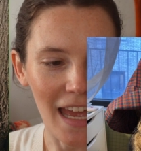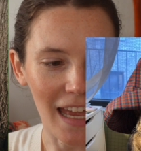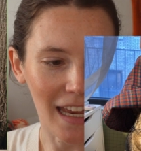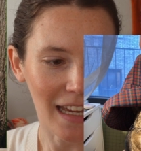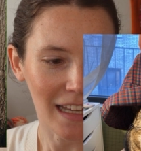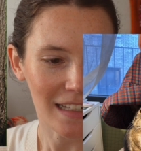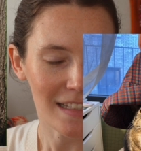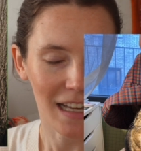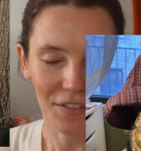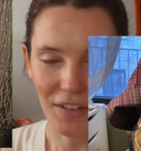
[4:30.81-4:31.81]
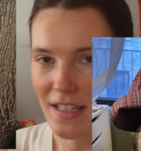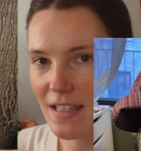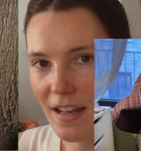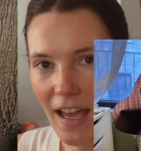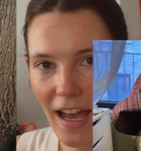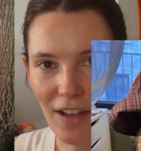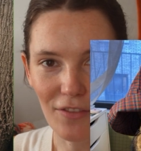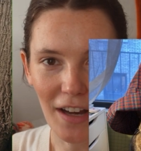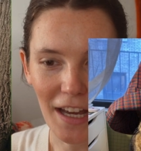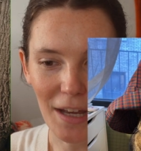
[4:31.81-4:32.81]
and it's kind of like a sun hat
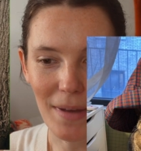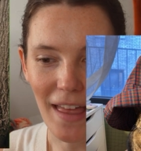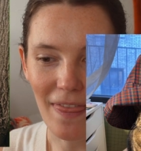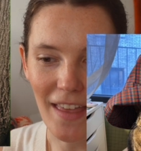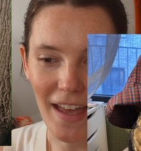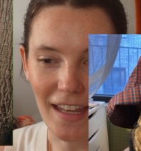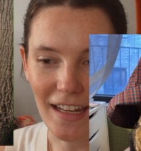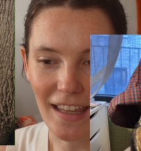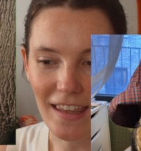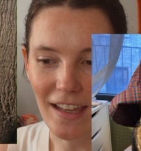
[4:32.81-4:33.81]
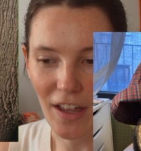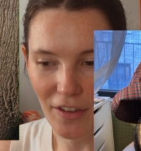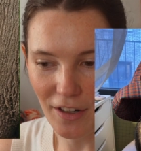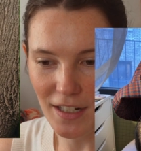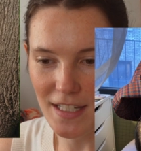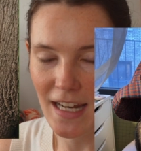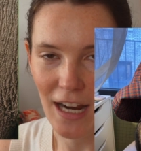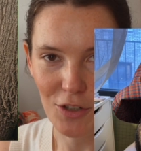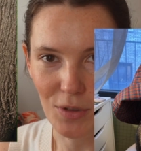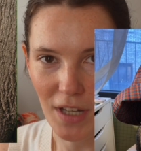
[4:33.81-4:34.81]
vibe. And then the other is an
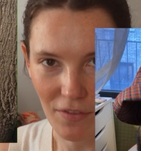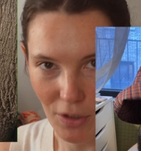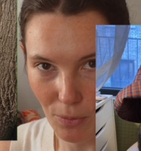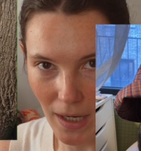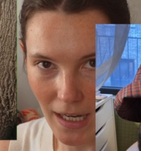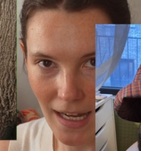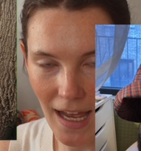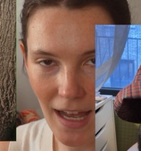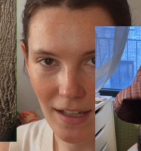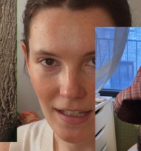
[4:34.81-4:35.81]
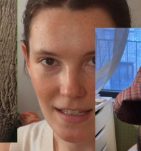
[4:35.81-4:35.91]
actual kind of like rain hat.